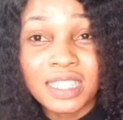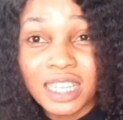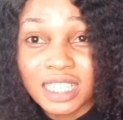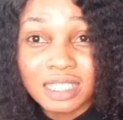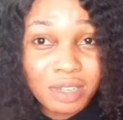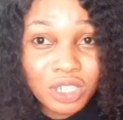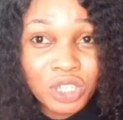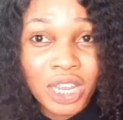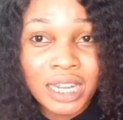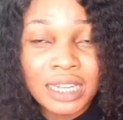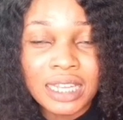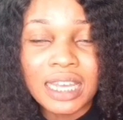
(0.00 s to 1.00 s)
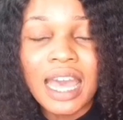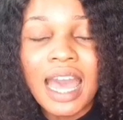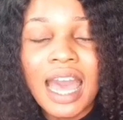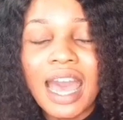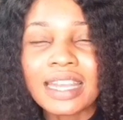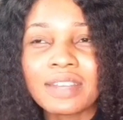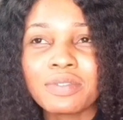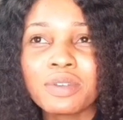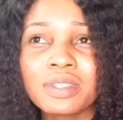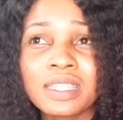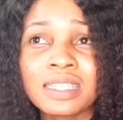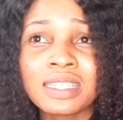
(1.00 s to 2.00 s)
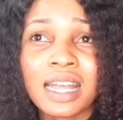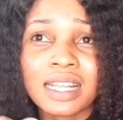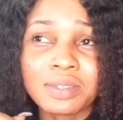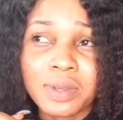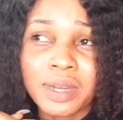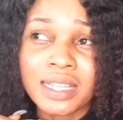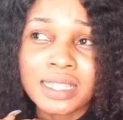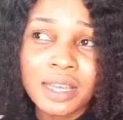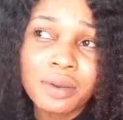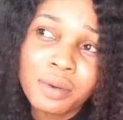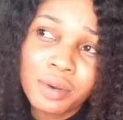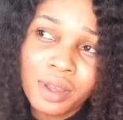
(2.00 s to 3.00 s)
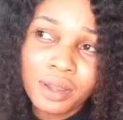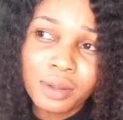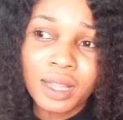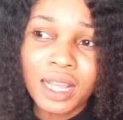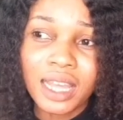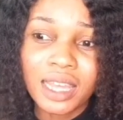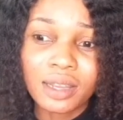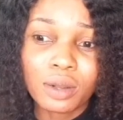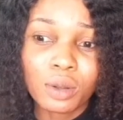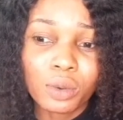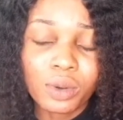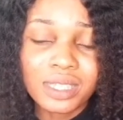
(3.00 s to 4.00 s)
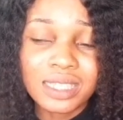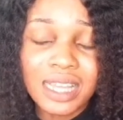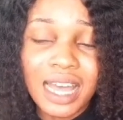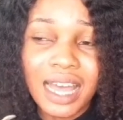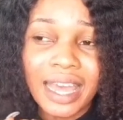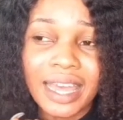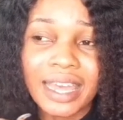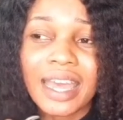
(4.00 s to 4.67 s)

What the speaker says: Especially, I notice that when I take Coca-Cola a lot, I